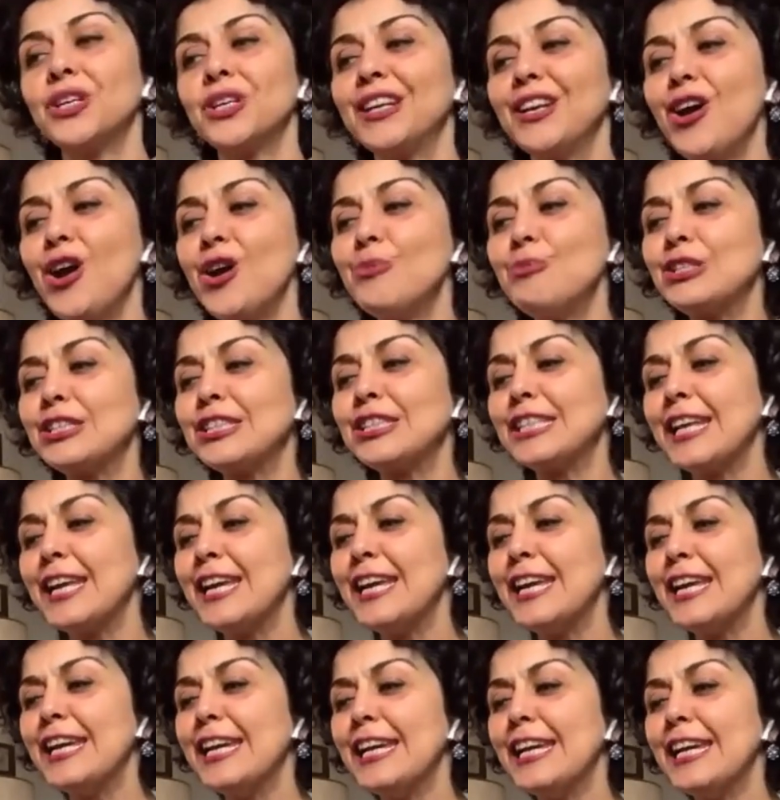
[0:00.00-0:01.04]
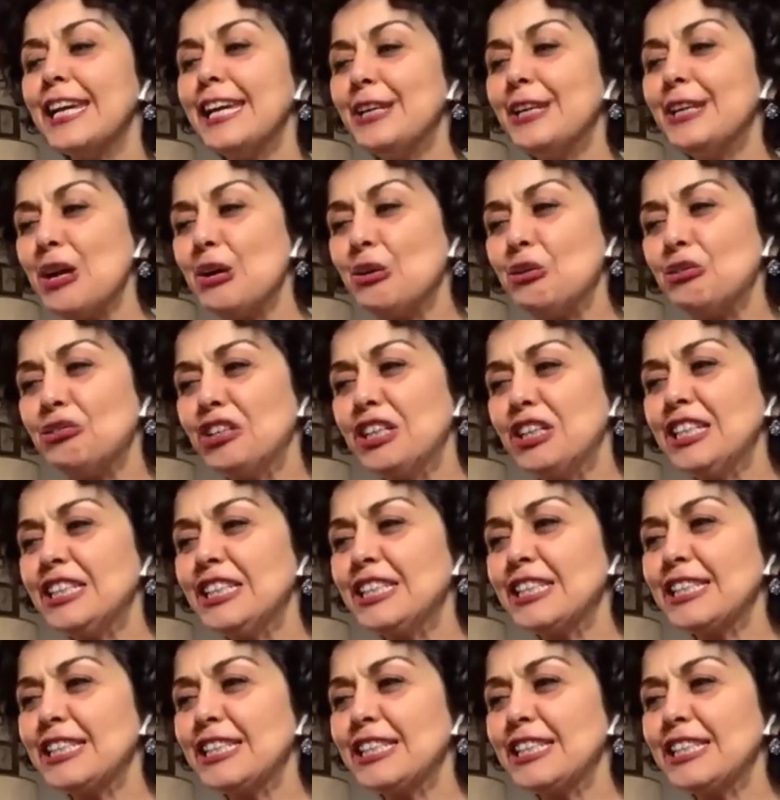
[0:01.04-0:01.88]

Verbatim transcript: And I was in my office,